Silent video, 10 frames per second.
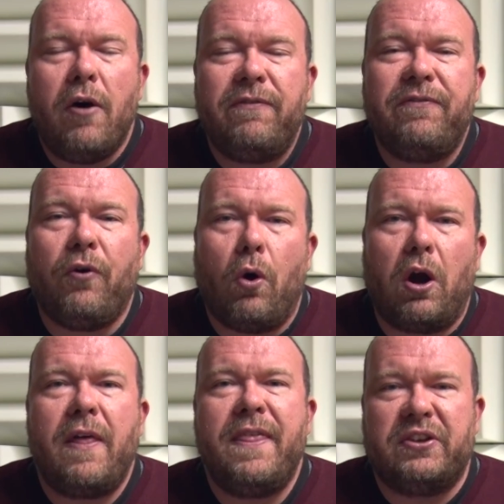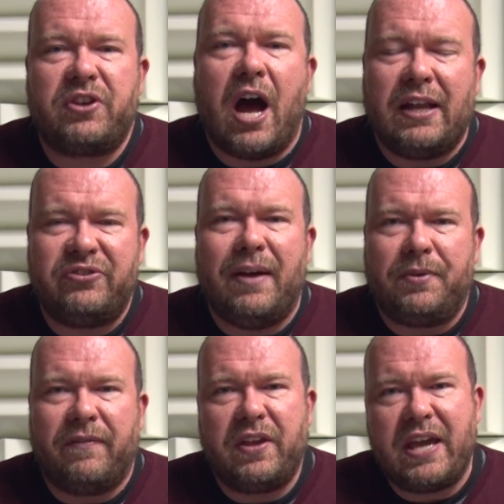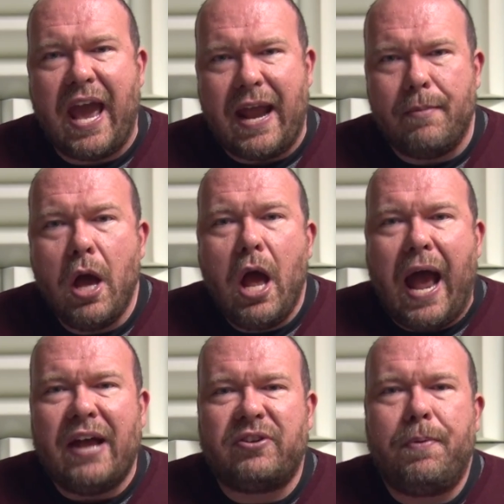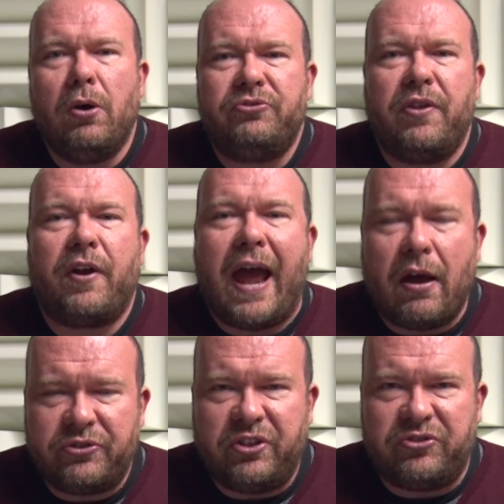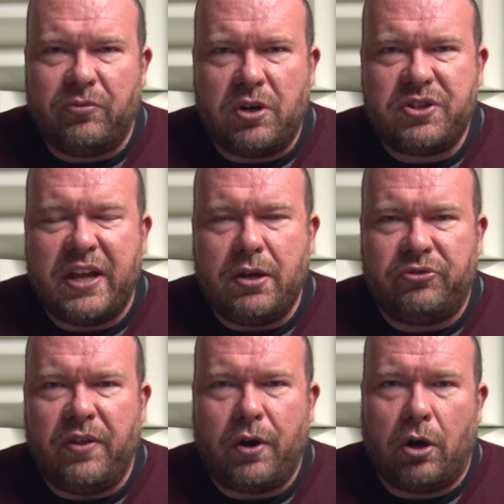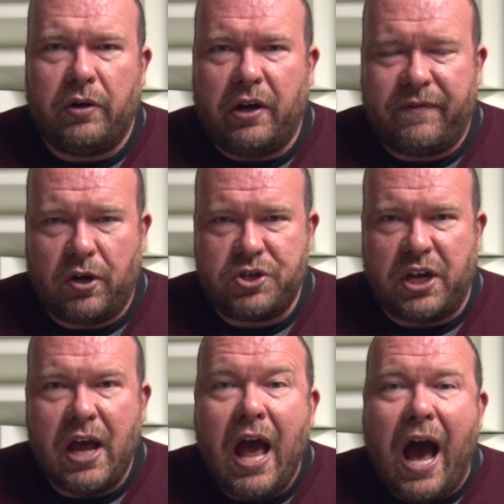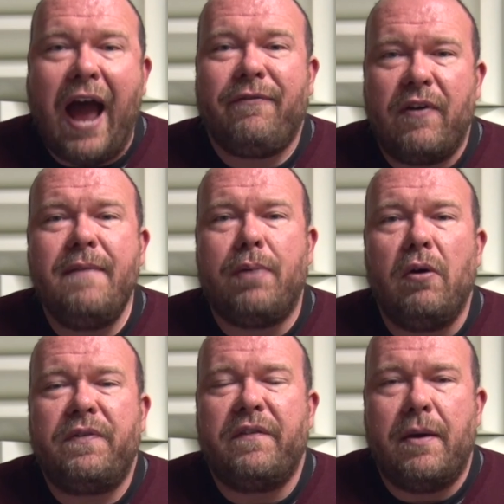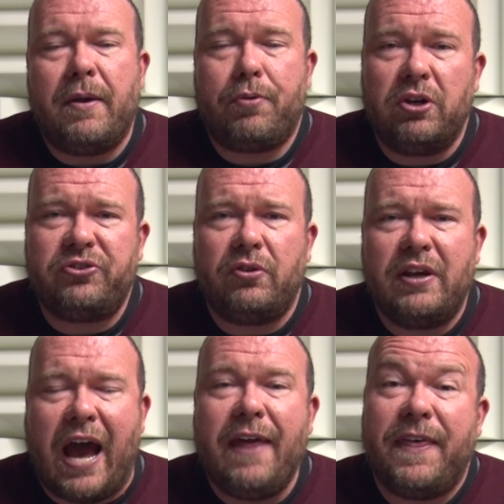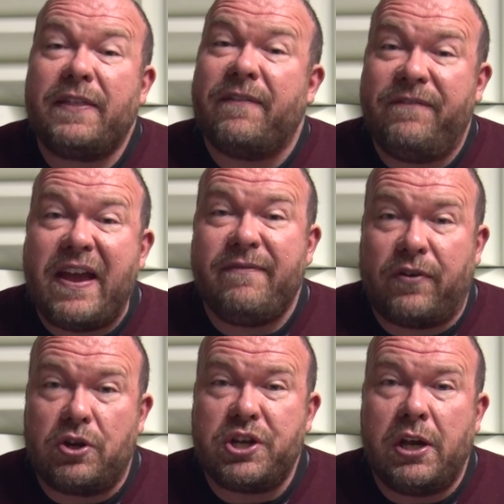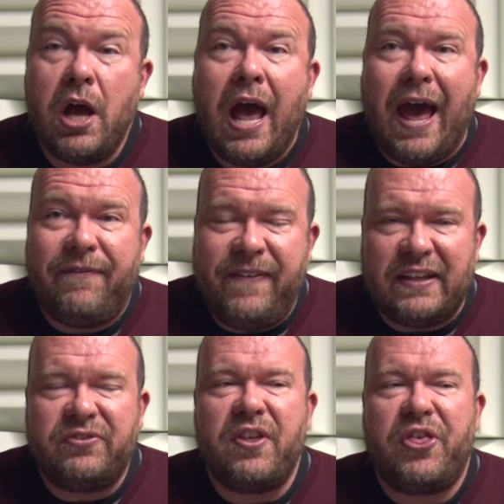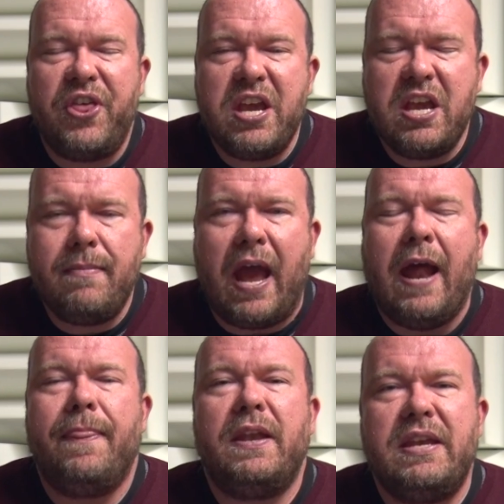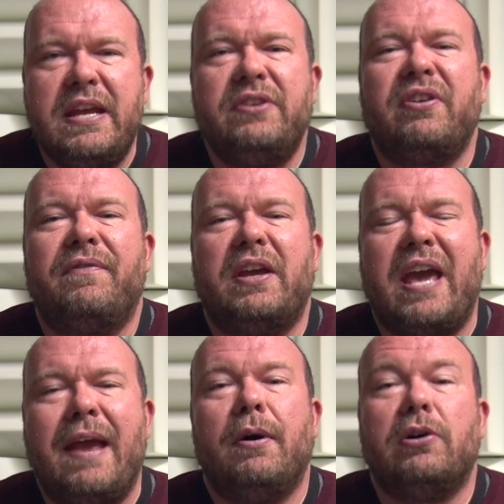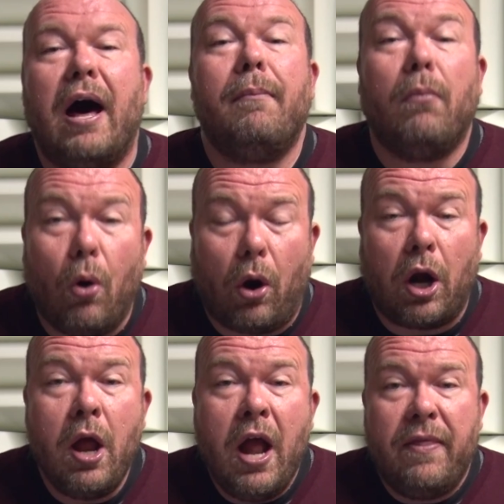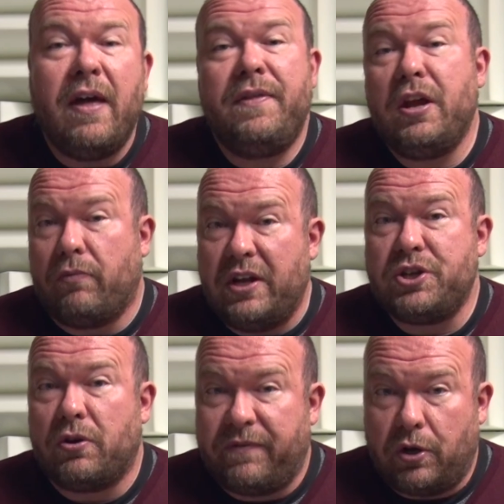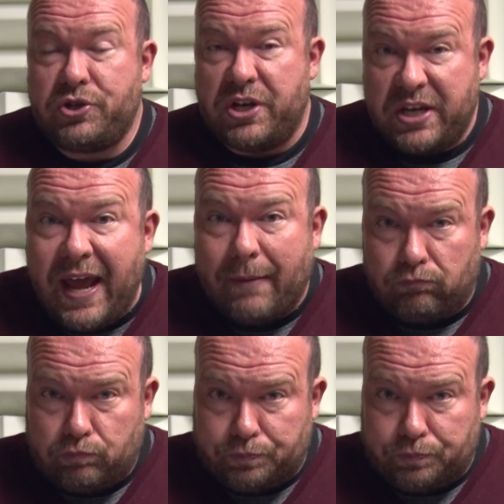for this concept of the game, as opposed to their house system, which they used in the earlier version. I've read both of them, and personally, I think the Fate version fits the theme and the needs of the game a lot more than the original version did.